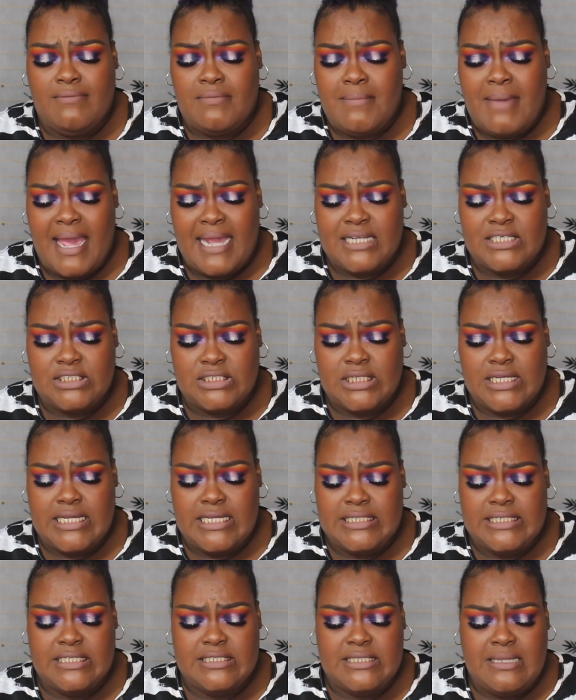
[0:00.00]
of them
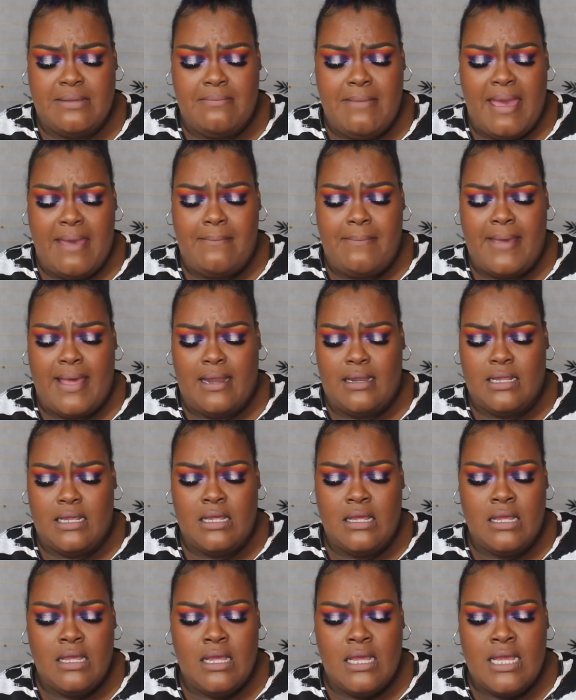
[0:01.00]
actually in this a matte palette.
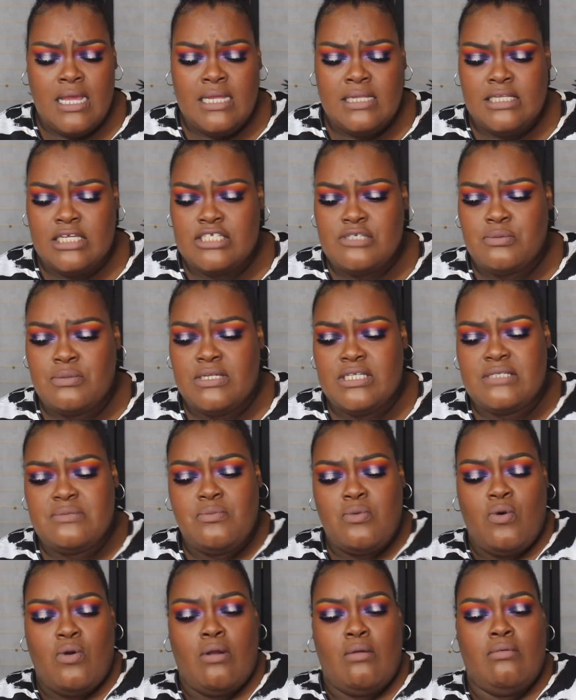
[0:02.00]
This one is
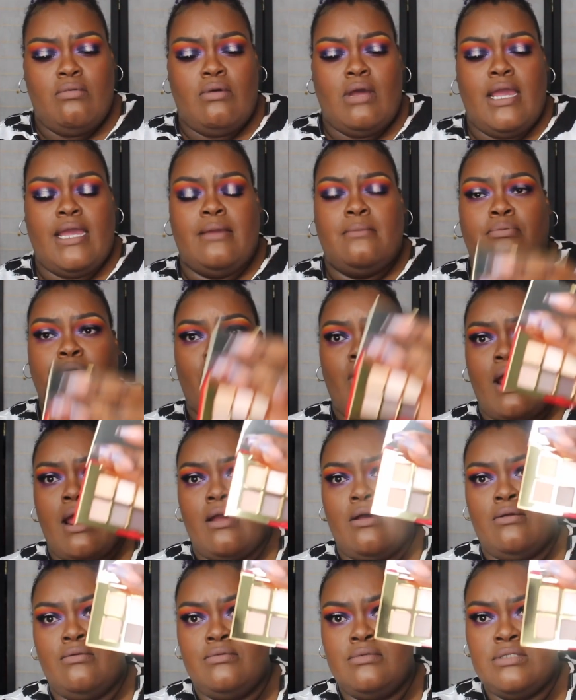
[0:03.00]
more like
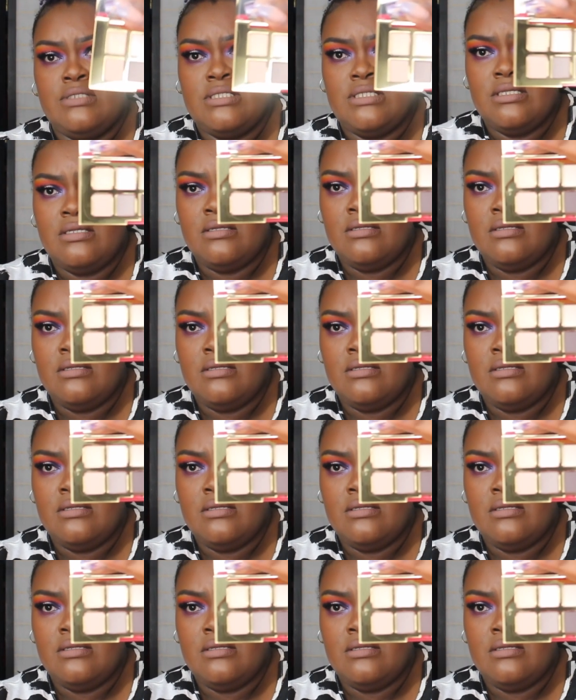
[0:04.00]
browns.